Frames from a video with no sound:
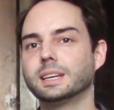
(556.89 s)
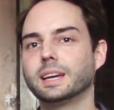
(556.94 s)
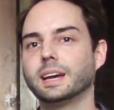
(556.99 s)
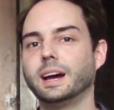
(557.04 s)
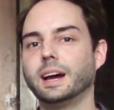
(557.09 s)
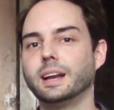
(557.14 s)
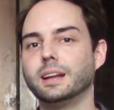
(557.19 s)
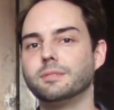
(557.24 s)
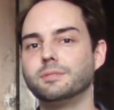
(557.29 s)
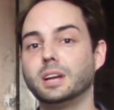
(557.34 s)

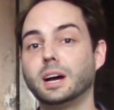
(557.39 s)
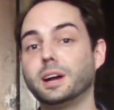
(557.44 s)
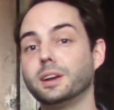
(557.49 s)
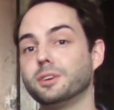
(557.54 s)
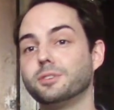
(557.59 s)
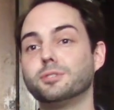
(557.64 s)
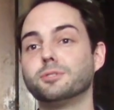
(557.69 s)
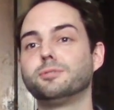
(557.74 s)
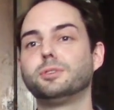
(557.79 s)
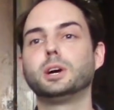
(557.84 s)
kind of not
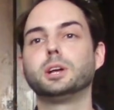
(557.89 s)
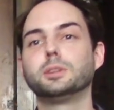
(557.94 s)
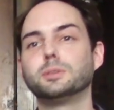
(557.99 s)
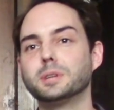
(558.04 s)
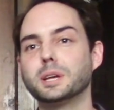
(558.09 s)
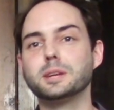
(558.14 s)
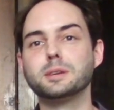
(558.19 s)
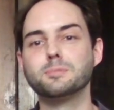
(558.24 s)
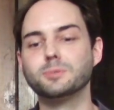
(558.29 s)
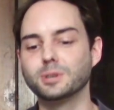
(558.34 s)

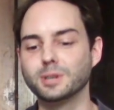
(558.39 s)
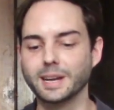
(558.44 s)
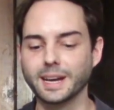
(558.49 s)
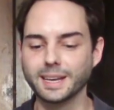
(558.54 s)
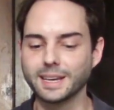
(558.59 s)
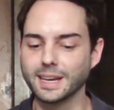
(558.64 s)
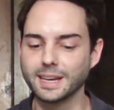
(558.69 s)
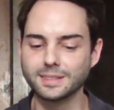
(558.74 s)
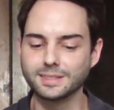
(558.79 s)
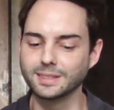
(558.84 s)
underfollowed anymore,
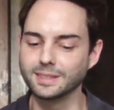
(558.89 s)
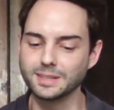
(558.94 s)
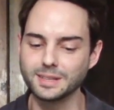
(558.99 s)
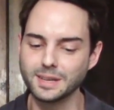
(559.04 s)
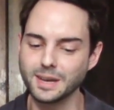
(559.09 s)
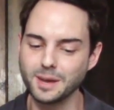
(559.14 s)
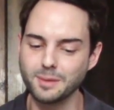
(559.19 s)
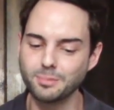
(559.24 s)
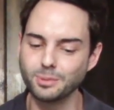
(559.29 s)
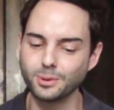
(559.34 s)
I guess, in the
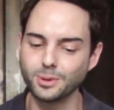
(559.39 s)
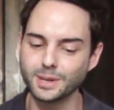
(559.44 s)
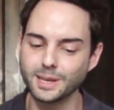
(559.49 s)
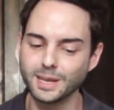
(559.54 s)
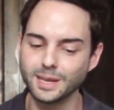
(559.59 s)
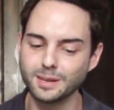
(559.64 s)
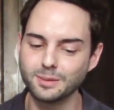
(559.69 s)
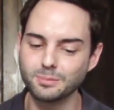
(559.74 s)
9.8,